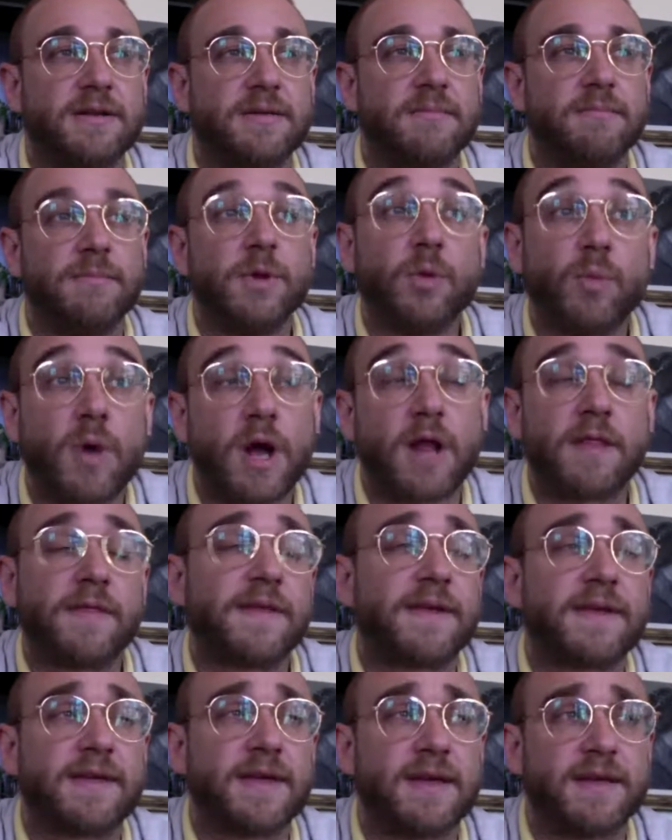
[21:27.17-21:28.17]
Meanwhile,
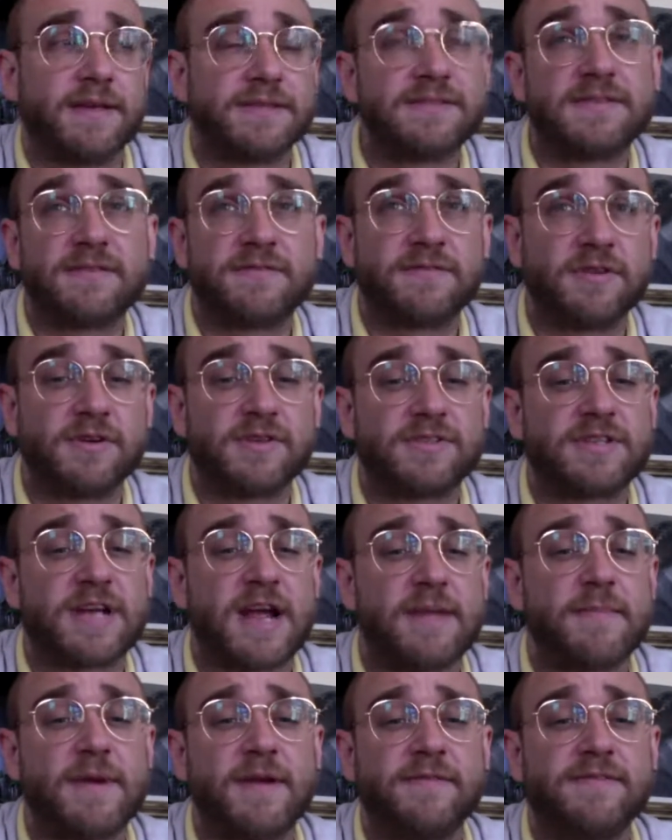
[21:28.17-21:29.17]
like, it's the first
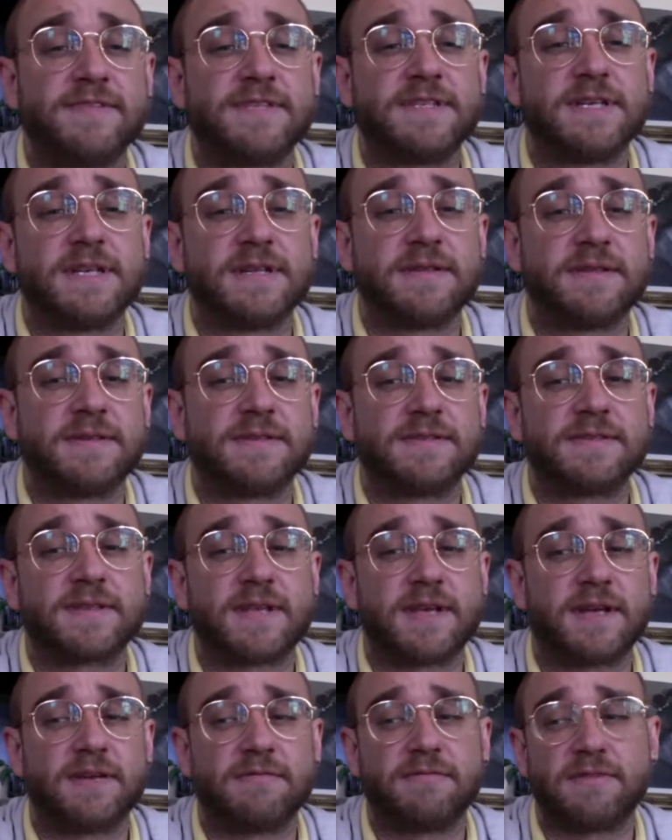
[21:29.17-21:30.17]
time I've seen this
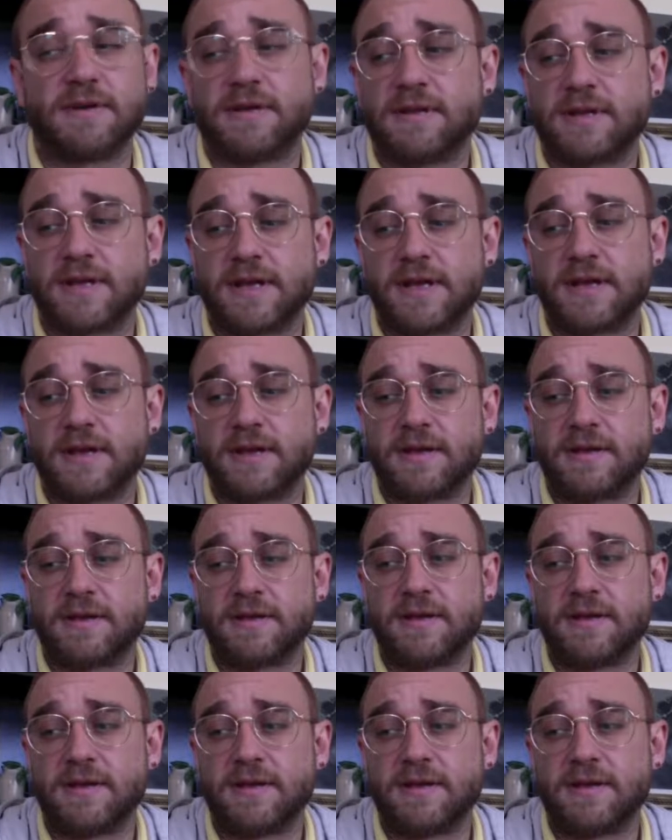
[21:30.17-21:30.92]
kid, really.